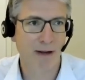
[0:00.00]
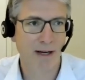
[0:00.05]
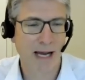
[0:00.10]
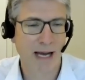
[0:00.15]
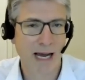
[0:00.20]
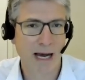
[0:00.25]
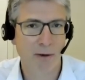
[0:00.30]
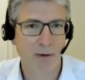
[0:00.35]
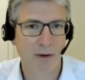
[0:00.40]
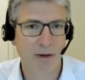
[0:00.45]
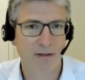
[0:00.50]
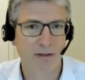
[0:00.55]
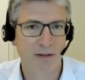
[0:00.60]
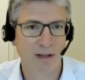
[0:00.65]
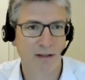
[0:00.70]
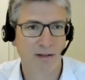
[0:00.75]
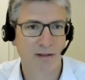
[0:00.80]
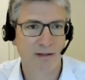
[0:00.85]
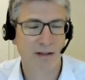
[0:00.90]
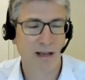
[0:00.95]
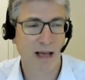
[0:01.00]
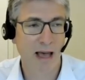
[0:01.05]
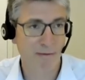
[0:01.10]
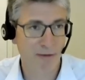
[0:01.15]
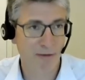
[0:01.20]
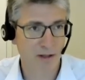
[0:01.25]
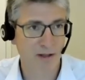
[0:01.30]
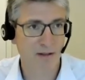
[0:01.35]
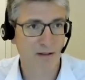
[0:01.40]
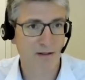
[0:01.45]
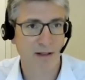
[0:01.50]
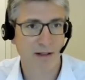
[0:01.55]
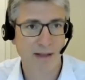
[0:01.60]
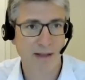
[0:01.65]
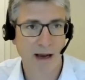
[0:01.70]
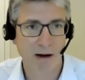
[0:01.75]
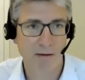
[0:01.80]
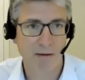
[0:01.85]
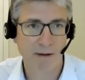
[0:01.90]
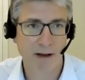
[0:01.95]
and how is this evidenced in
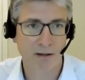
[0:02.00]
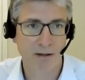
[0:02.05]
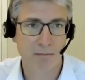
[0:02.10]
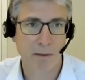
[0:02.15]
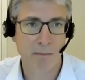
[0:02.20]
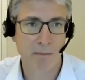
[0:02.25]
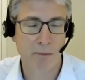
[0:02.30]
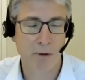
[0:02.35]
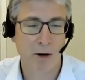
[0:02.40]
their investment